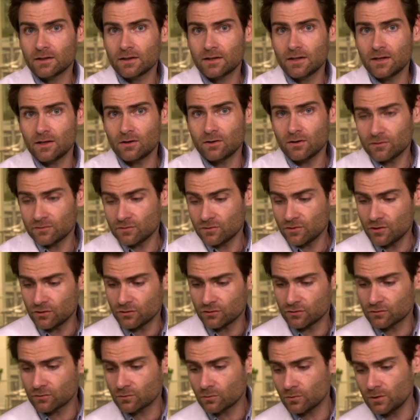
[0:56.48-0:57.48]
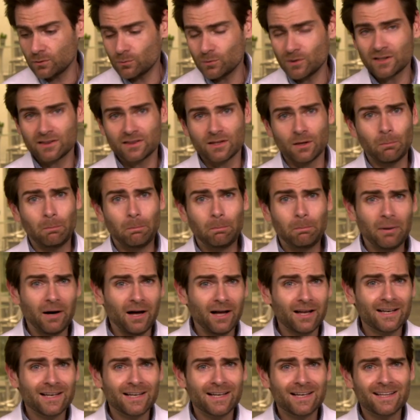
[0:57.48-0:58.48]
Here is the screen, we hit the
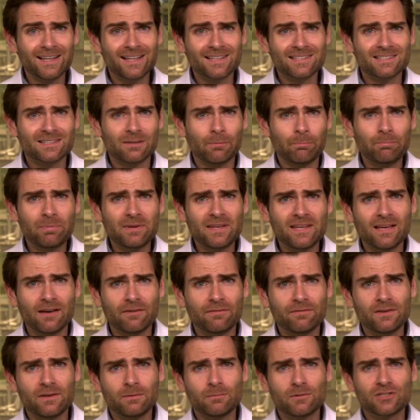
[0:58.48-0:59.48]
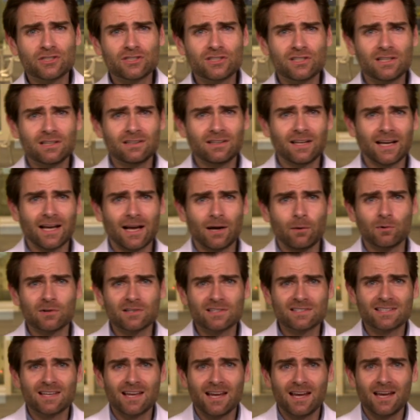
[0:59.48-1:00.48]
button. This is a PFE machine, like I was
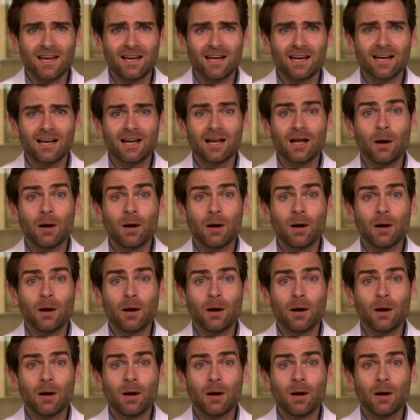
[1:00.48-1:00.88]
saying,